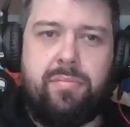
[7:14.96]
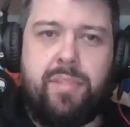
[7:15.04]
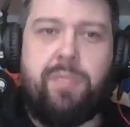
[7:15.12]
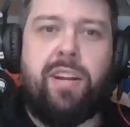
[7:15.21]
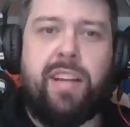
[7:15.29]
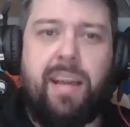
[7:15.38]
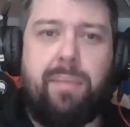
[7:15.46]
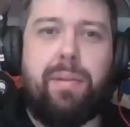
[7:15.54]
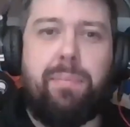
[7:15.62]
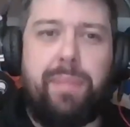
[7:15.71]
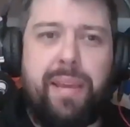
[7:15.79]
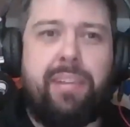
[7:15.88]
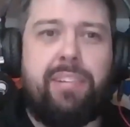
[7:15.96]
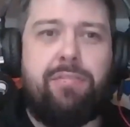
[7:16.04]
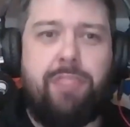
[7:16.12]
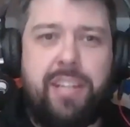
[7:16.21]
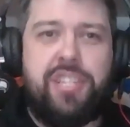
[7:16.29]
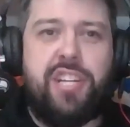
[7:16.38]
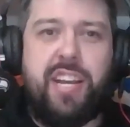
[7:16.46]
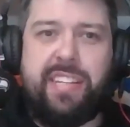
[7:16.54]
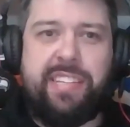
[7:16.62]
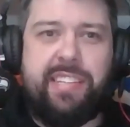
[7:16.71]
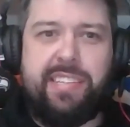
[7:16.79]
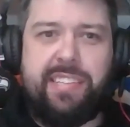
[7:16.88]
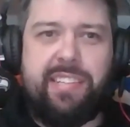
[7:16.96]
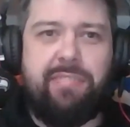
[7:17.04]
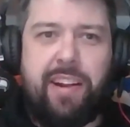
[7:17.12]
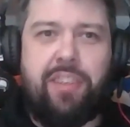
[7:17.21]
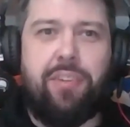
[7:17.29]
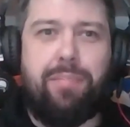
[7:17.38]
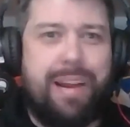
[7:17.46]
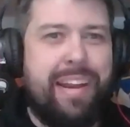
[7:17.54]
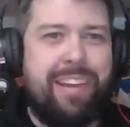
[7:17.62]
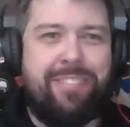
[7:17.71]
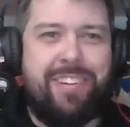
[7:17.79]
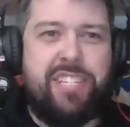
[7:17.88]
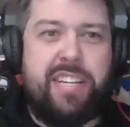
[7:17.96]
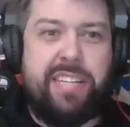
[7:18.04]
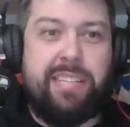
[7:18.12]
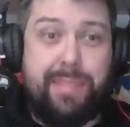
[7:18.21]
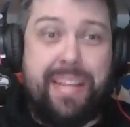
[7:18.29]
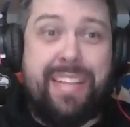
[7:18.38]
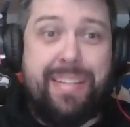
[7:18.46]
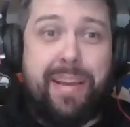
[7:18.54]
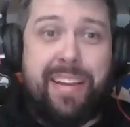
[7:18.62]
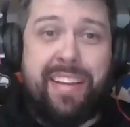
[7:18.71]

They've won a couple of big run chases, record-breaking run chases, but that's about